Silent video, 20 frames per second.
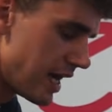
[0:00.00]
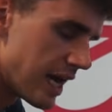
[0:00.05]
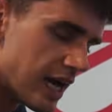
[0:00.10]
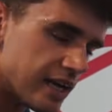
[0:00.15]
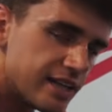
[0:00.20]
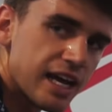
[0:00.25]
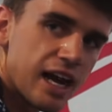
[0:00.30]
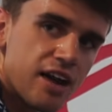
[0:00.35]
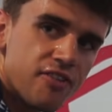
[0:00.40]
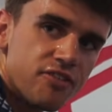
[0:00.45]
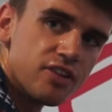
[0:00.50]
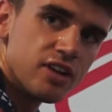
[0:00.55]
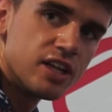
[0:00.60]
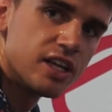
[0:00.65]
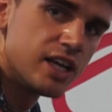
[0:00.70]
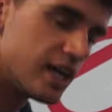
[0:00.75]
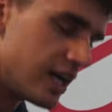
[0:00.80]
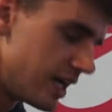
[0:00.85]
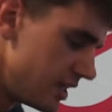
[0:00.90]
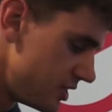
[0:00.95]
Yeah,
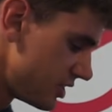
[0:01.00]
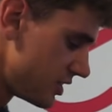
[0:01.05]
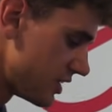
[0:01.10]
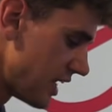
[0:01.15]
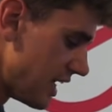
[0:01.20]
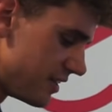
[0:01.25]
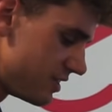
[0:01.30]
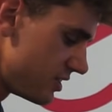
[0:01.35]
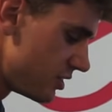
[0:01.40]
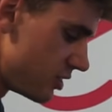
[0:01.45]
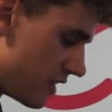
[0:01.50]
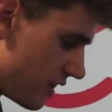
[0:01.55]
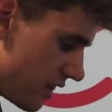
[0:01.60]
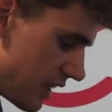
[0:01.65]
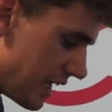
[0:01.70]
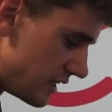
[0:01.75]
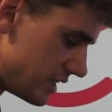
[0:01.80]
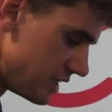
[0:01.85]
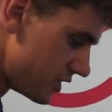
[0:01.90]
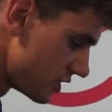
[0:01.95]
definitely. Yeah, it's just like, it's
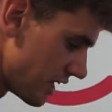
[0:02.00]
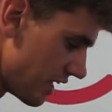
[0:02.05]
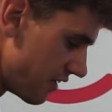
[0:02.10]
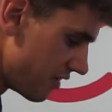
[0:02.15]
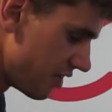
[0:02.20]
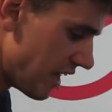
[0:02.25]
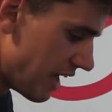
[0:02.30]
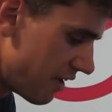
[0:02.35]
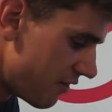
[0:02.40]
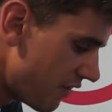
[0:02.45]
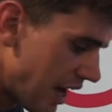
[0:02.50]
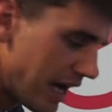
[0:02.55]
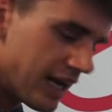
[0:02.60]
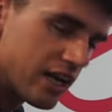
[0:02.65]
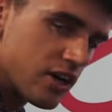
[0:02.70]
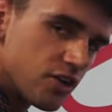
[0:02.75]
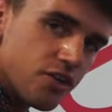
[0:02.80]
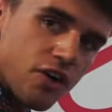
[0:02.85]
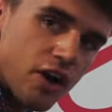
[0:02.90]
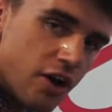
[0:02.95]
literally just like
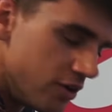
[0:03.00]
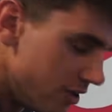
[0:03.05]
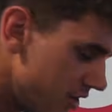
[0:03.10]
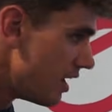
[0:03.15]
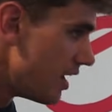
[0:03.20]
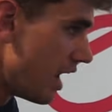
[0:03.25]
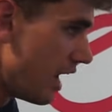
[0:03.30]
riding on the road.